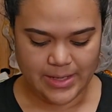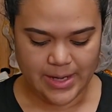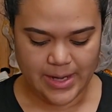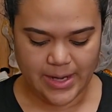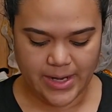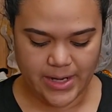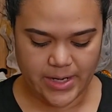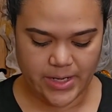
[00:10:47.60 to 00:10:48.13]

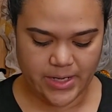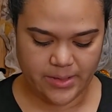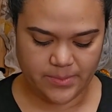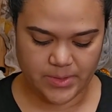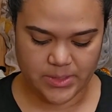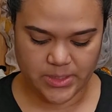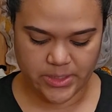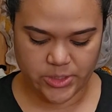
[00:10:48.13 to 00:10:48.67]

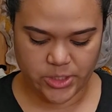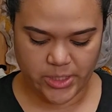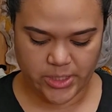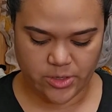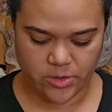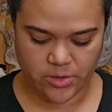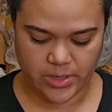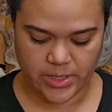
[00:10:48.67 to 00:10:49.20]
am such a
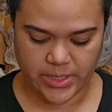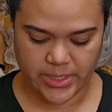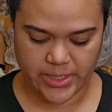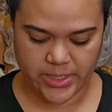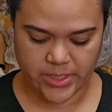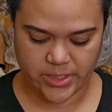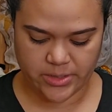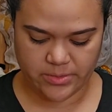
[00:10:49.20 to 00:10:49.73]

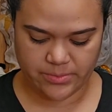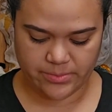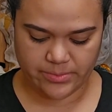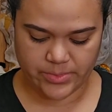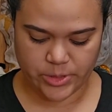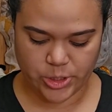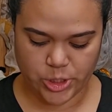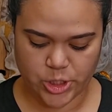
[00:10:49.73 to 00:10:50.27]
chronic
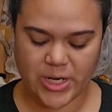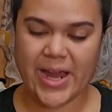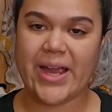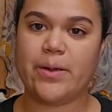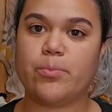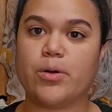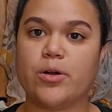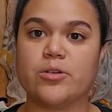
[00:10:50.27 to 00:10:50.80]

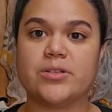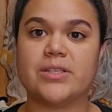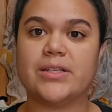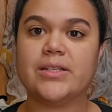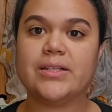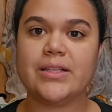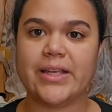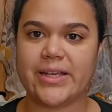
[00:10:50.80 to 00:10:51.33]
shy
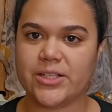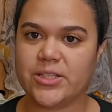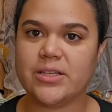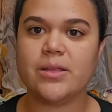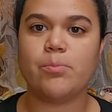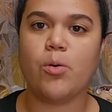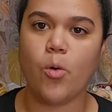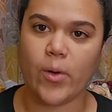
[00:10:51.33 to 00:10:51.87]
person, like to
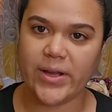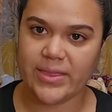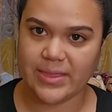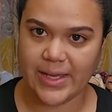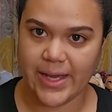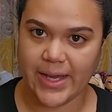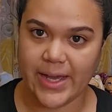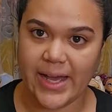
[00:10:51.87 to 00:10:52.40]
the point
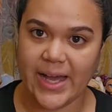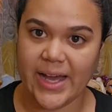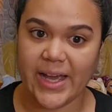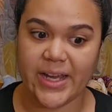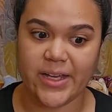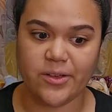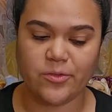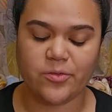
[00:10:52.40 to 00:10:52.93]
that
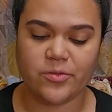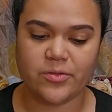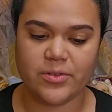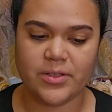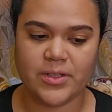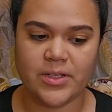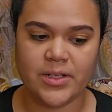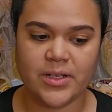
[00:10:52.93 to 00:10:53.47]
I've
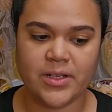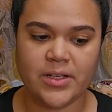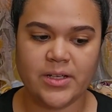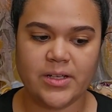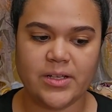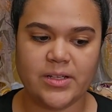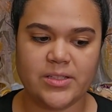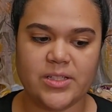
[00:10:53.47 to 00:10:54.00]

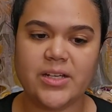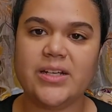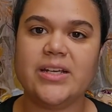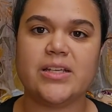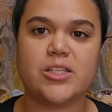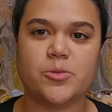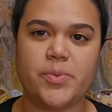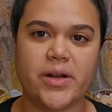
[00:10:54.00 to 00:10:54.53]
done
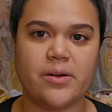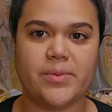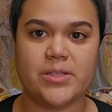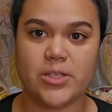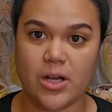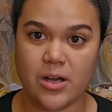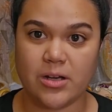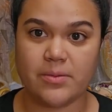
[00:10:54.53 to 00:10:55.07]
experiments
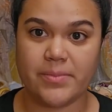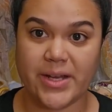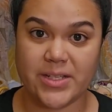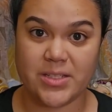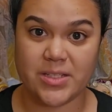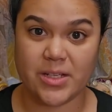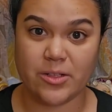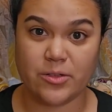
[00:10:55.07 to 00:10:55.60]
on
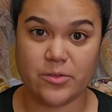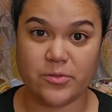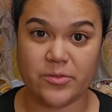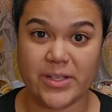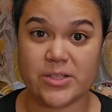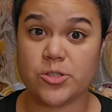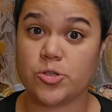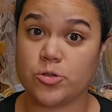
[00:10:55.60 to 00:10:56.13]
myself,
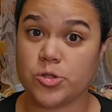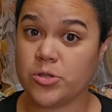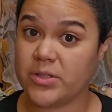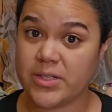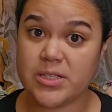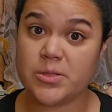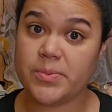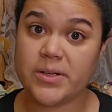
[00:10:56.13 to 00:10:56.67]
like social
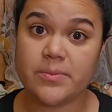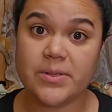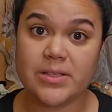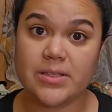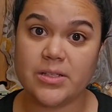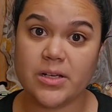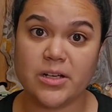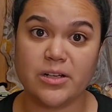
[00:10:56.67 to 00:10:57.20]

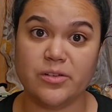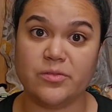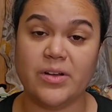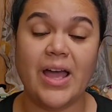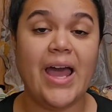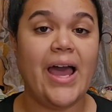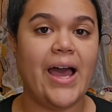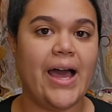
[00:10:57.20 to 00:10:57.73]
experiments of
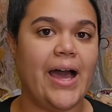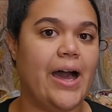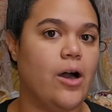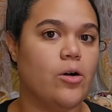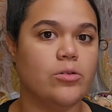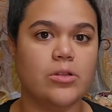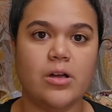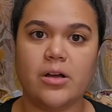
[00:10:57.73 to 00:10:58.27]

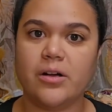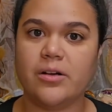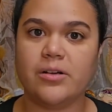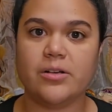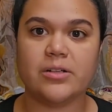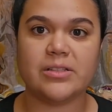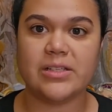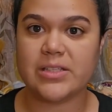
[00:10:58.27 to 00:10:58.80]
how
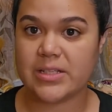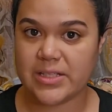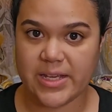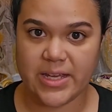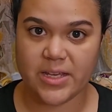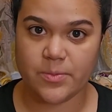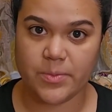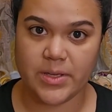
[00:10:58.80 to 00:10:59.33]
long does it
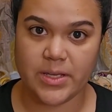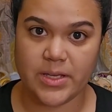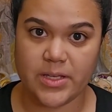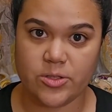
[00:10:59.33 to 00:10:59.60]
take me